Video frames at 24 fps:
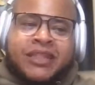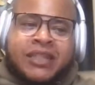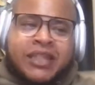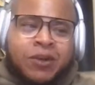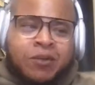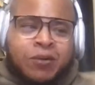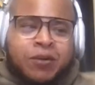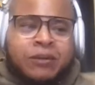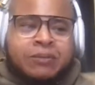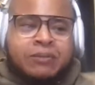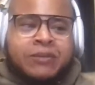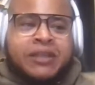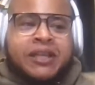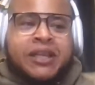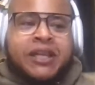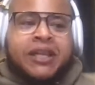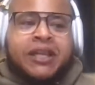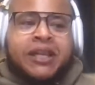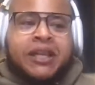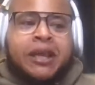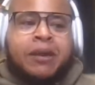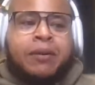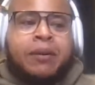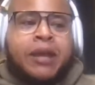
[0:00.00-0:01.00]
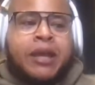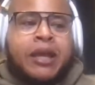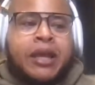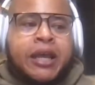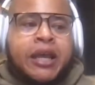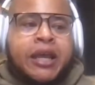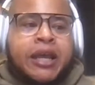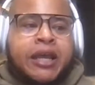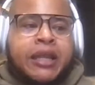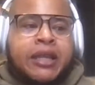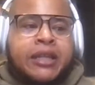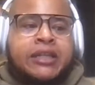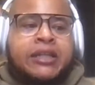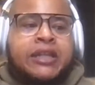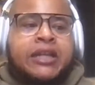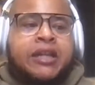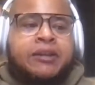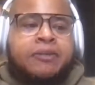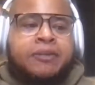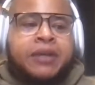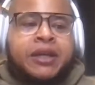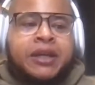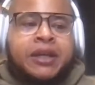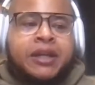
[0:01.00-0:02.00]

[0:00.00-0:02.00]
Get what I'm saying? Now, hear me